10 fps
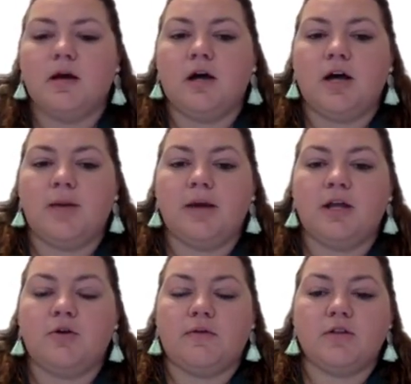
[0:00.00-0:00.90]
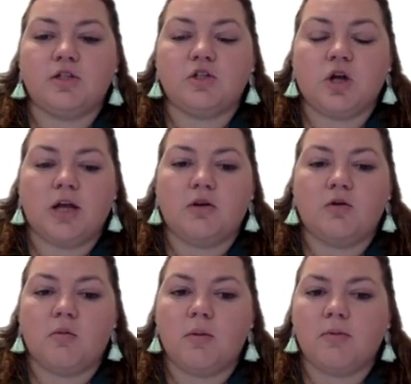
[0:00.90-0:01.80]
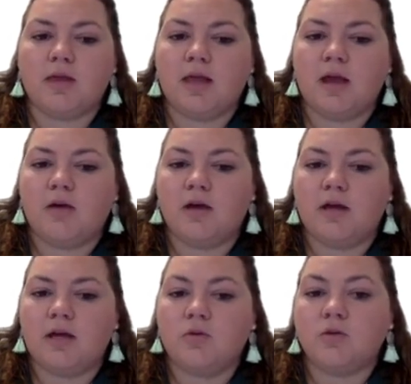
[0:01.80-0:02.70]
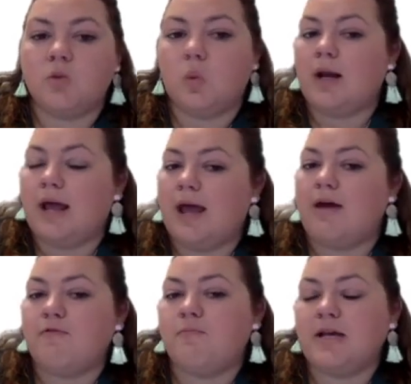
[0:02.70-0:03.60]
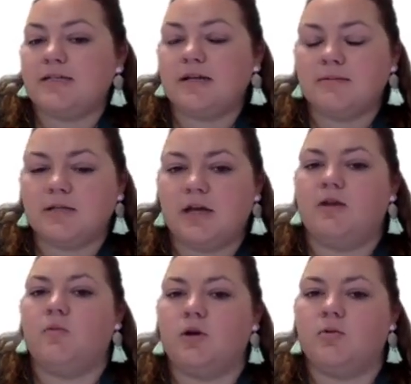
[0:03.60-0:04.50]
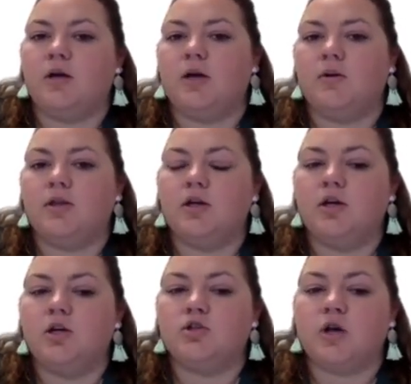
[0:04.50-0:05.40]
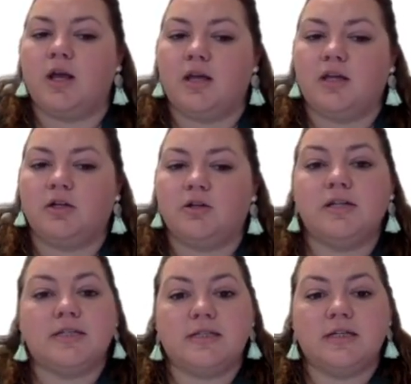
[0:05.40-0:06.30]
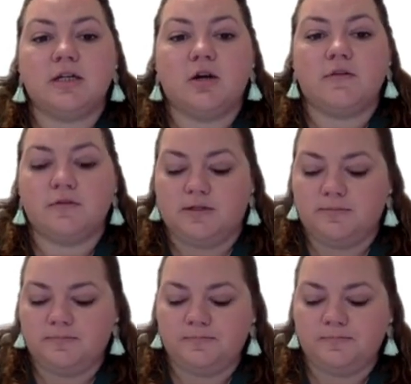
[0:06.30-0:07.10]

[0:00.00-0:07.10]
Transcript: and you have this triangle, remember that area equals 1/2 base times height when you're working with triangular density curves.